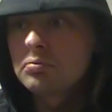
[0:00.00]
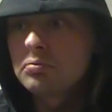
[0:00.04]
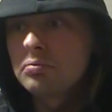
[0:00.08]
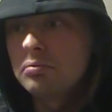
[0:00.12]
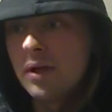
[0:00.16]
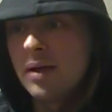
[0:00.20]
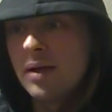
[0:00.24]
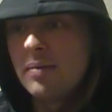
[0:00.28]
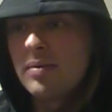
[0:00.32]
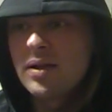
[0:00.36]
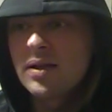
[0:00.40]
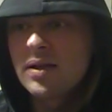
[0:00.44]

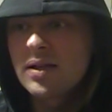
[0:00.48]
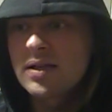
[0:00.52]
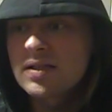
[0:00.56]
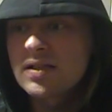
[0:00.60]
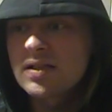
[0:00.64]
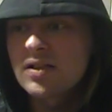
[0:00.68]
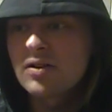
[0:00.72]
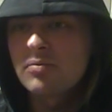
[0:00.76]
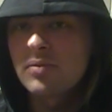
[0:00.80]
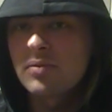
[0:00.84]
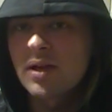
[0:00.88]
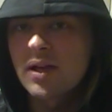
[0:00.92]
Maybe unless
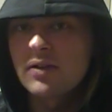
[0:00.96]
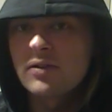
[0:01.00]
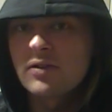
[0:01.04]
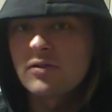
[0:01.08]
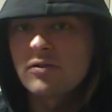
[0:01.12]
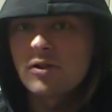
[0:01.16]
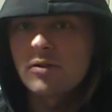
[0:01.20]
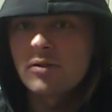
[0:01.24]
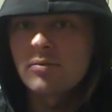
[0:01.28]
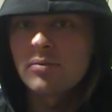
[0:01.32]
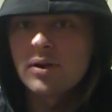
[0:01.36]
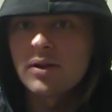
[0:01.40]
you go
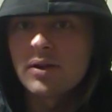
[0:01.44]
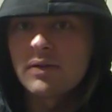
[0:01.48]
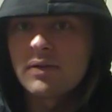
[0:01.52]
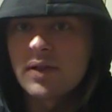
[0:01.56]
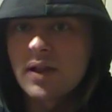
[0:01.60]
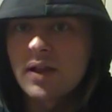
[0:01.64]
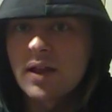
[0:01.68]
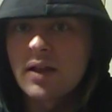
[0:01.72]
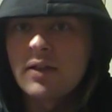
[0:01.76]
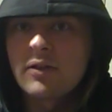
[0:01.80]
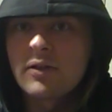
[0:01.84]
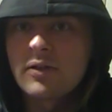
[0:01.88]
mainstream, but
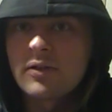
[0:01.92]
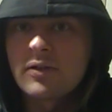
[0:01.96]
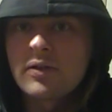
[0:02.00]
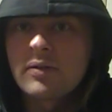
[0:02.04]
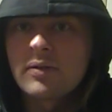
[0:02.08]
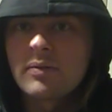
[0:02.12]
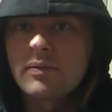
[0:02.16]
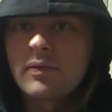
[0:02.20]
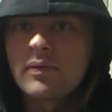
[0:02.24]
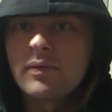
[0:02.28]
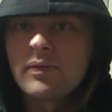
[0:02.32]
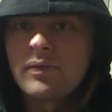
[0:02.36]
even then there's
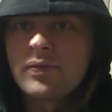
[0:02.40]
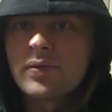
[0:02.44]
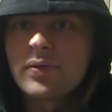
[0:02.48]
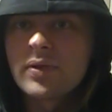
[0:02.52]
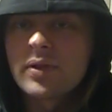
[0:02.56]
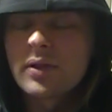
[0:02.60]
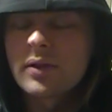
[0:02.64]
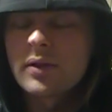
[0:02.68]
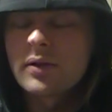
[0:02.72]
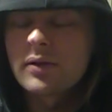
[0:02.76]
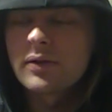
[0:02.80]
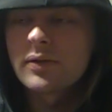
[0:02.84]
some
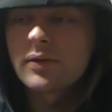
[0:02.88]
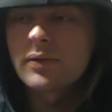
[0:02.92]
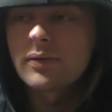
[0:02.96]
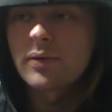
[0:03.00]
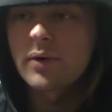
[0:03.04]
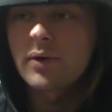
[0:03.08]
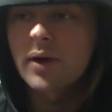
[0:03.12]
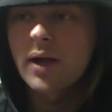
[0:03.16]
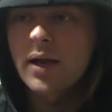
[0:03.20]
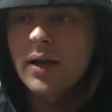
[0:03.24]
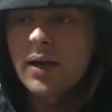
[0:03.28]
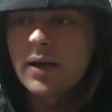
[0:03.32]

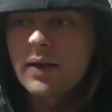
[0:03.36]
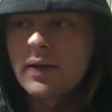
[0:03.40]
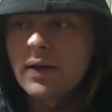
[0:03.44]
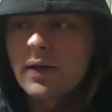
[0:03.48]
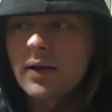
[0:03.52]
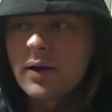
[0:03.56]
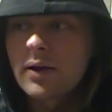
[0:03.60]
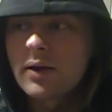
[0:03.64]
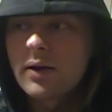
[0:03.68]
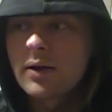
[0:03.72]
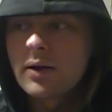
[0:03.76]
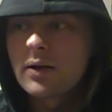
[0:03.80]
variety
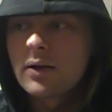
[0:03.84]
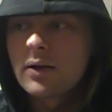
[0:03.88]
there.